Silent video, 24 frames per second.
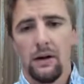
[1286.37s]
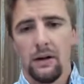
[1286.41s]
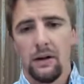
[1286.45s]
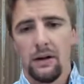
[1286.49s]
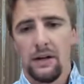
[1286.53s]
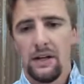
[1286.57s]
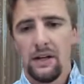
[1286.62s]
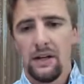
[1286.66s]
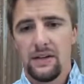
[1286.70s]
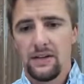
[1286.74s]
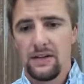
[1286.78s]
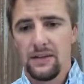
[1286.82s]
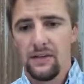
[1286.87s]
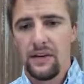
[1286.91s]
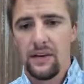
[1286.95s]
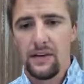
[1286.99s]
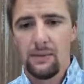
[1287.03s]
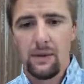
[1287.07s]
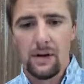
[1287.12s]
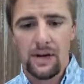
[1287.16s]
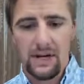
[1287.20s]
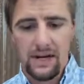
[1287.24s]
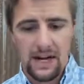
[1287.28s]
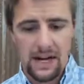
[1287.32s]
If
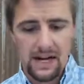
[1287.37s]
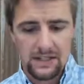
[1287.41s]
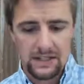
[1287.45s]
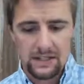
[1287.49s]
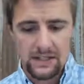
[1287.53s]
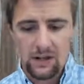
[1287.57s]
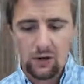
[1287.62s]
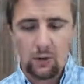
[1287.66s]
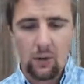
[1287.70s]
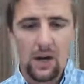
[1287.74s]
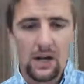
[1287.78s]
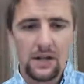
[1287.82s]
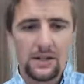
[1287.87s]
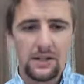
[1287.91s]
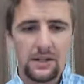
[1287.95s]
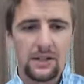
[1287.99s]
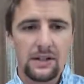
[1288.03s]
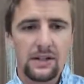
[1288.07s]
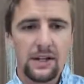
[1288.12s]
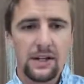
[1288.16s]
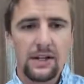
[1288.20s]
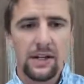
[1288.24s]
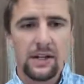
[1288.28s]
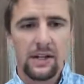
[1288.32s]
anybody has any
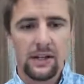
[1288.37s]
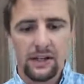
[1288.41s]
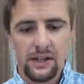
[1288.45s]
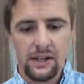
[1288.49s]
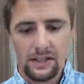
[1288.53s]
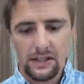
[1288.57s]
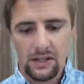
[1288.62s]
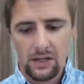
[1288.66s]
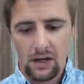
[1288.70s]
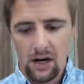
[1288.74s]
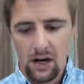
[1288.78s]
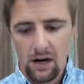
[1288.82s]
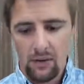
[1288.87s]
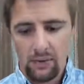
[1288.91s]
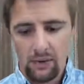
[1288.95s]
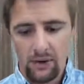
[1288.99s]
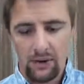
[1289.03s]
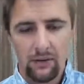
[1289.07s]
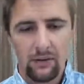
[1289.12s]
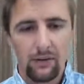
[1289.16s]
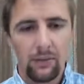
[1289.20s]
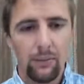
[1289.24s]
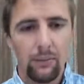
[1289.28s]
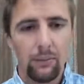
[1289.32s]
questions, they didn't get to
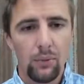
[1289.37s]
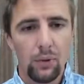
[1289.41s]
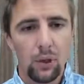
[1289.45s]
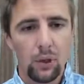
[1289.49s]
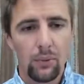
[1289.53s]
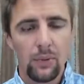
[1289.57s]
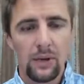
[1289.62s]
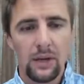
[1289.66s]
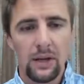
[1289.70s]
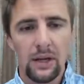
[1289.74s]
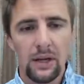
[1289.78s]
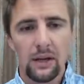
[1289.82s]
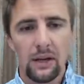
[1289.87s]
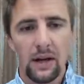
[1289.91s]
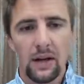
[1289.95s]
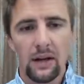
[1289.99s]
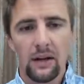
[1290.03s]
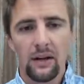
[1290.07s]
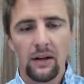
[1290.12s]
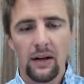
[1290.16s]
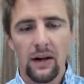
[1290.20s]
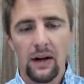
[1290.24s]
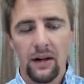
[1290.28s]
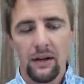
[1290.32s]
comment, put them in.
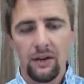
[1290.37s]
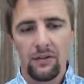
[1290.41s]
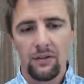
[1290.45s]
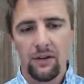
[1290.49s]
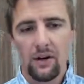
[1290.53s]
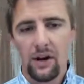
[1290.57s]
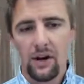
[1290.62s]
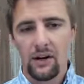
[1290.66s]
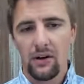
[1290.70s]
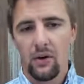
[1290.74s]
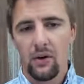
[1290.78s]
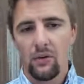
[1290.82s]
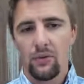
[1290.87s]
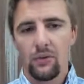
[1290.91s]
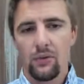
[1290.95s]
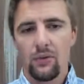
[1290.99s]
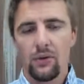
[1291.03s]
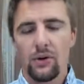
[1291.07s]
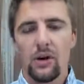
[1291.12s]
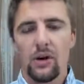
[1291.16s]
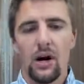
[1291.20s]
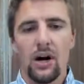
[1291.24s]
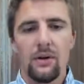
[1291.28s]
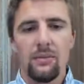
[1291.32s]
I try to go through
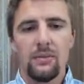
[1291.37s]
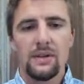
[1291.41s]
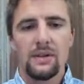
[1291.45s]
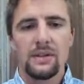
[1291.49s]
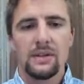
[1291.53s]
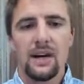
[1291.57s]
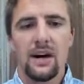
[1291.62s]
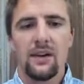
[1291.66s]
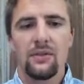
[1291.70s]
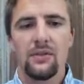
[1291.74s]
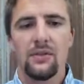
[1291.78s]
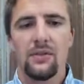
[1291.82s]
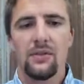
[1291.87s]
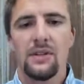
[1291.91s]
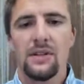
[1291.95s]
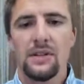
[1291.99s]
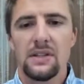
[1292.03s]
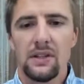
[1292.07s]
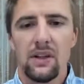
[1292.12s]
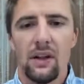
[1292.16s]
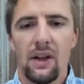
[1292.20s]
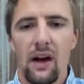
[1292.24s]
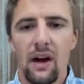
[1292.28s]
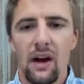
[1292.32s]
the comments after
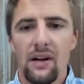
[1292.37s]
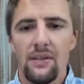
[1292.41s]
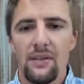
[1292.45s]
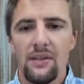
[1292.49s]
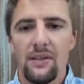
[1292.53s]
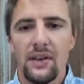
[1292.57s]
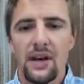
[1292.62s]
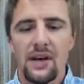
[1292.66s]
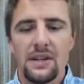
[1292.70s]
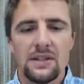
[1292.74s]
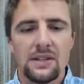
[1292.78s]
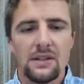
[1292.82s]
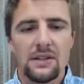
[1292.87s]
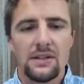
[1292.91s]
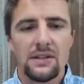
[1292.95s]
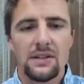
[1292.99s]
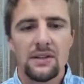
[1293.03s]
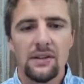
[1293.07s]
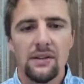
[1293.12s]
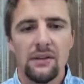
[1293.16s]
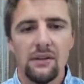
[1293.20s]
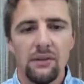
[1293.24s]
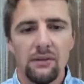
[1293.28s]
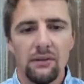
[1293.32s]
these live sessions
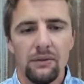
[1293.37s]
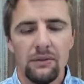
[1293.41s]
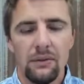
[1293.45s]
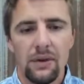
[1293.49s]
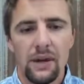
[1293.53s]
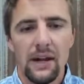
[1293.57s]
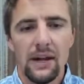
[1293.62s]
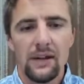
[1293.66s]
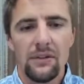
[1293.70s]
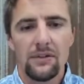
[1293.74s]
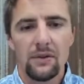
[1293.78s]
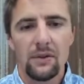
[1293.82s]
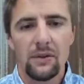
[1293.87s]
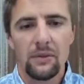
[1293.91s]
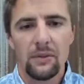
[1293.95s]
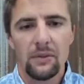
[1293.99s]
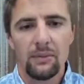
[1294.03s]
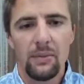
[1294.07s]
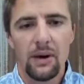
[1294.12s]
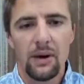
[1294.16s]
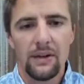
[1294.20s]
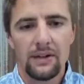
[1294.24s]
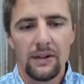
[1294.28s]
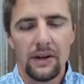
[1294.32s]
and answer them as
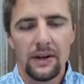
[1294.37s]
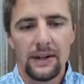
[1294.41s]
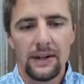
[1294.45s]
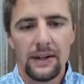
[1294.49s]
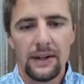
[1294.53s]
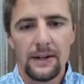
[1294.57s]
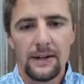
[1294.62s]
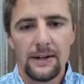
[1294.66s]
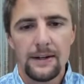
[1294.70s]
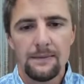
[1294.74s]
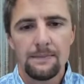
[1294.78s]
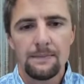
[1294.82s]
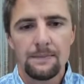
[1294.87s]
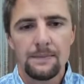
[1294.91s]
best I can.